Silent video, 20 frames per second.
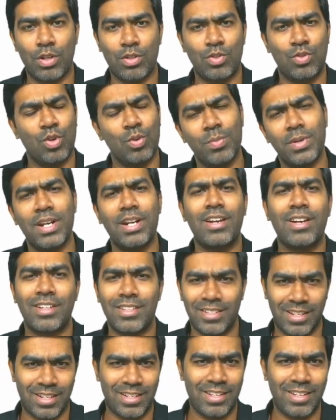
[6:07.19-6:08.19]
So many drugs
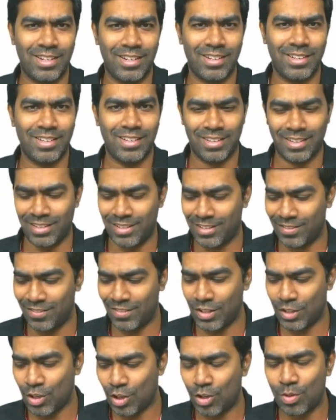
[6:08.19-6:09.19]
are there. We'll
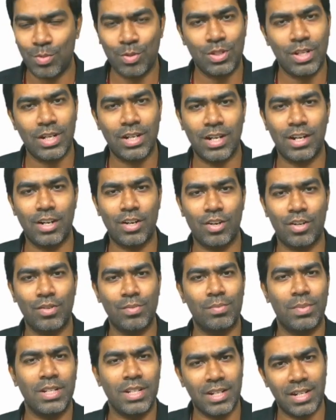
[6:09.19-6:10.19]
talk about that later on.
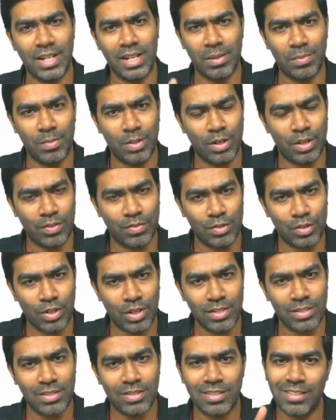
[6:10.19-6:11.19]
But the treatment of
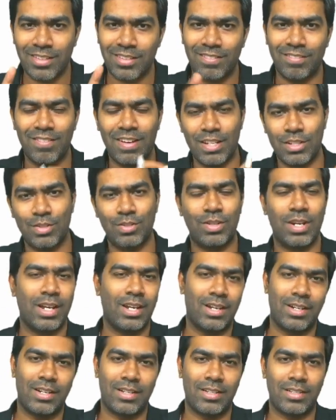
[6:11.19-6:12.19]
choice,
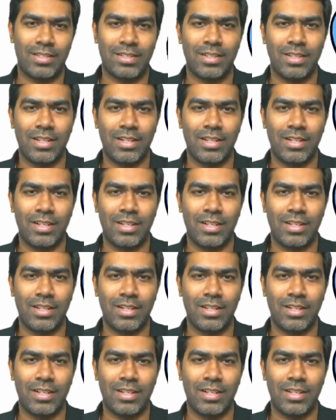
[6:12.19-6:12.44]
vasodilators.